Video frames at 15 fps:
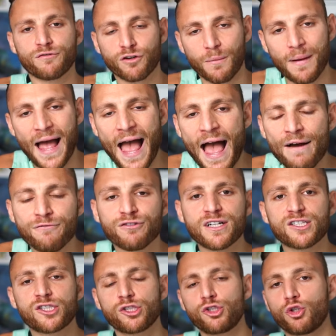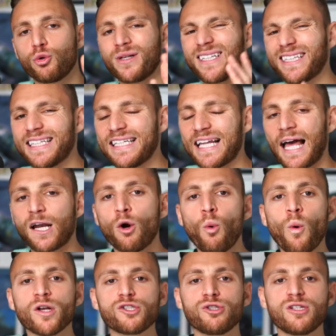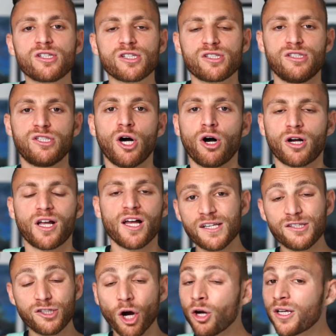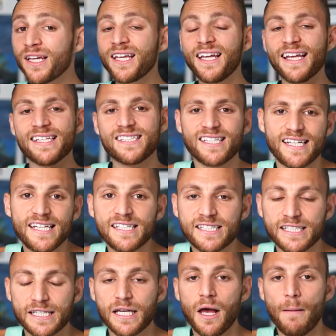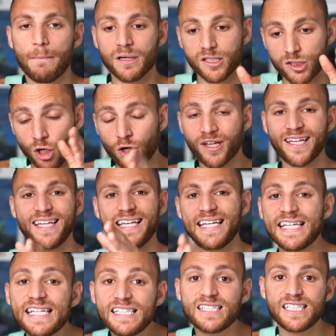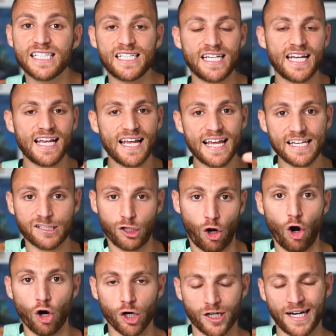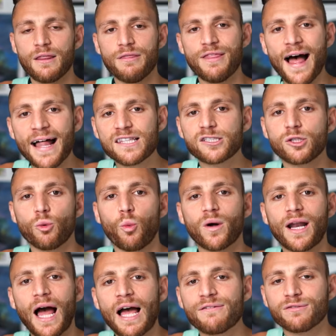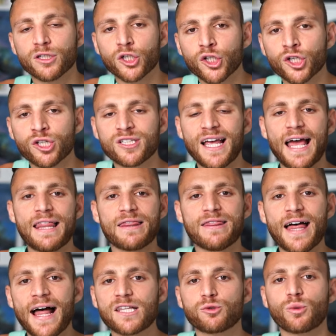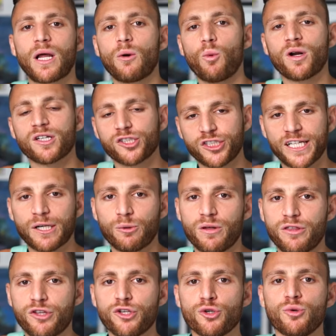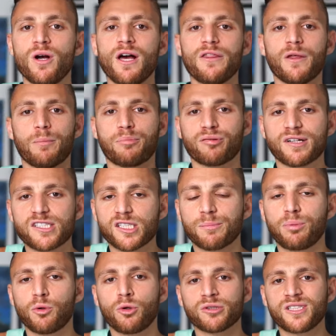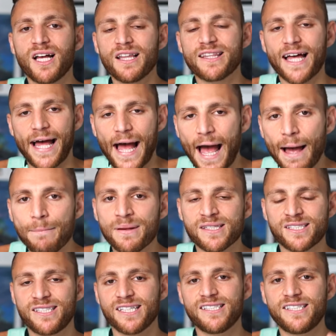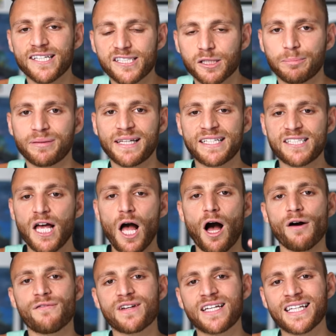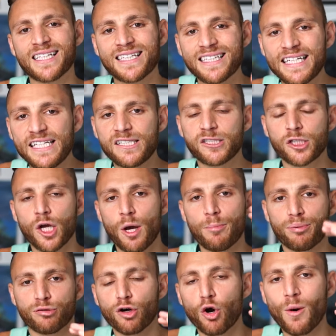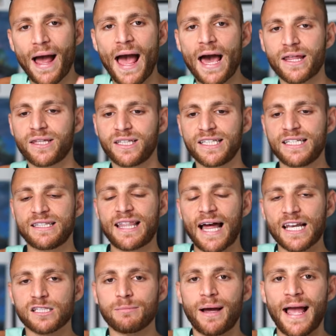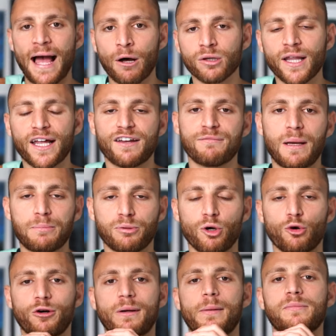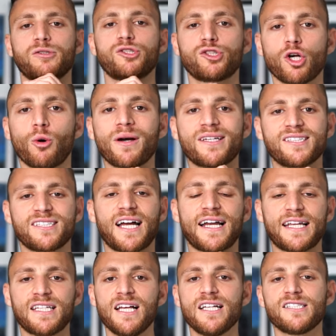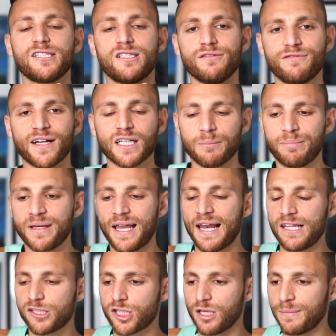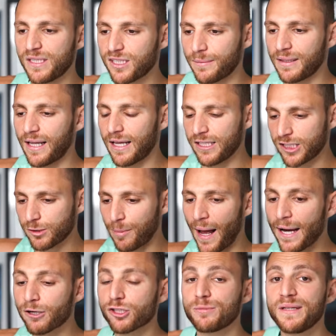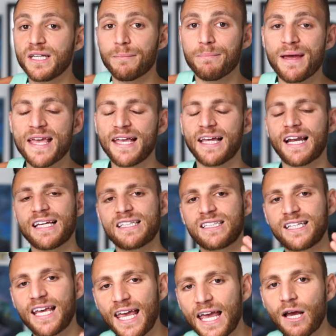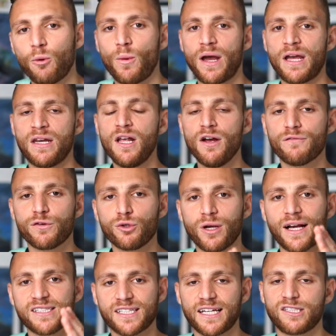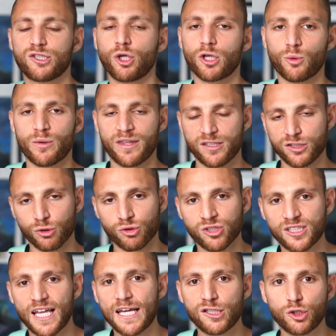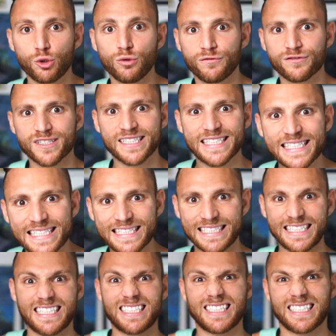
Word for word: from average to elite. I don't want you to just dunk. Dunking is easy, but dunking easy is hard. That's what I've learned, and that's what I want to share with you. The principles, the habits, the disciplines of an elite pro athlete. That is my outline of my program. I'm so excited to develop it, and it's going to be something that inspires me to make, and I can't wait for you guys to get started with it, so stay tuned for that. Let's